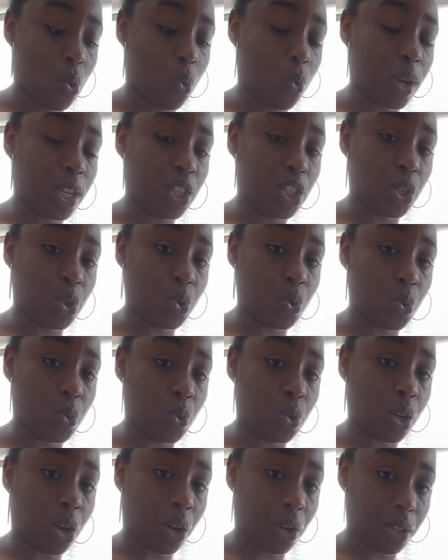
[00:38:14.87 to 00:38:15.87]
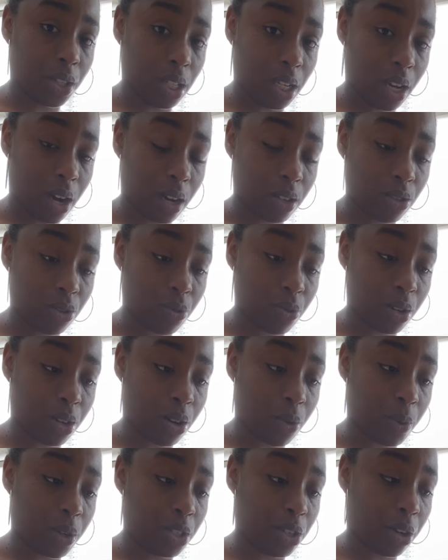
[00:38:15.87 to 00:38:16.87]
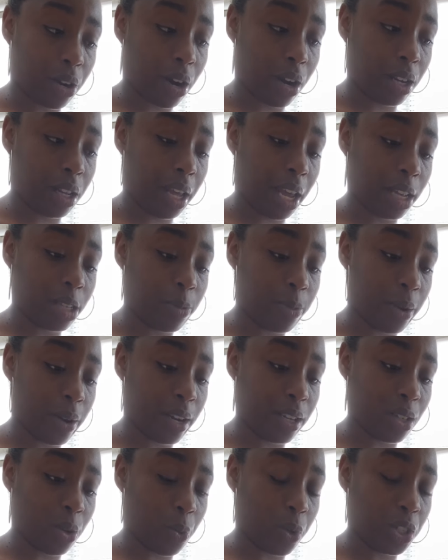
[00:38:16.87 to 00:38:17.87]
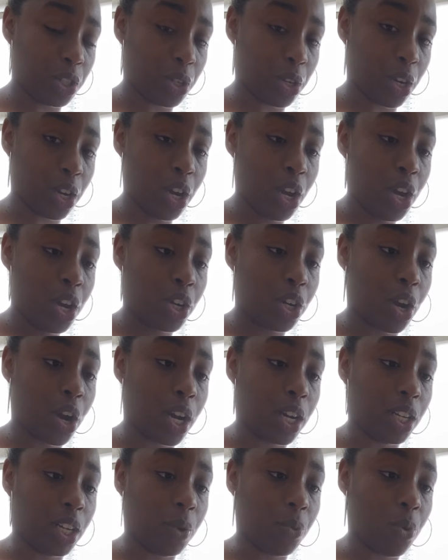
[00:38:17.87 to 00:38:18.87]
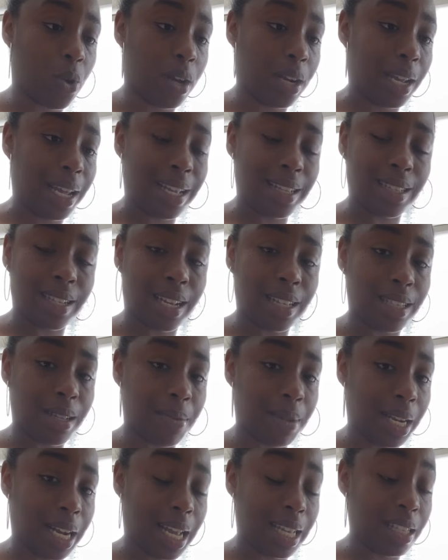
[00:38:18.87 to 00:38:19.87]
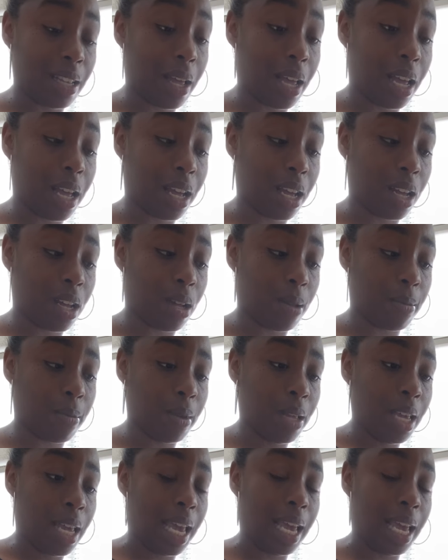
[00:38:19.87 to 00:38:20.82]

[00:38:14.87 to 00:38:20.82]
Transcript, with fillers: what you currently are doing or what you're currently experiencing or what you're currently wanting is not something that's um,